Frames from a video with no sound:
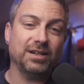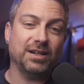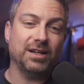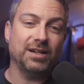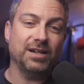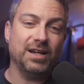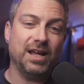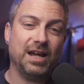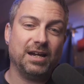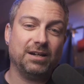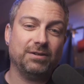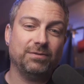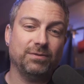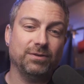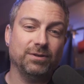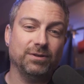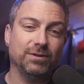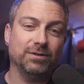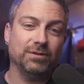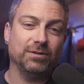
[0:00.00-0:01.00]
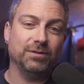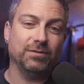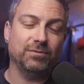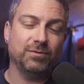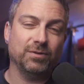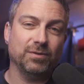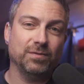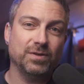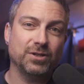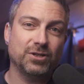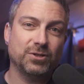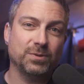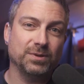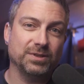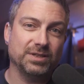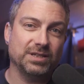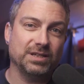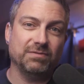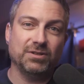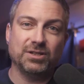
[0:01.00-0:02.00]
like a knack for
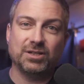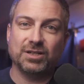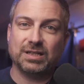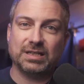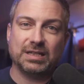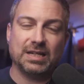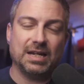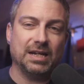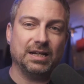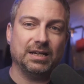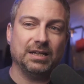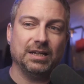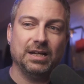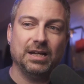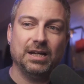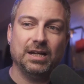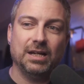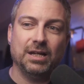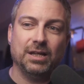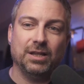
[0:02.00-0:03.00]
visuals, even just like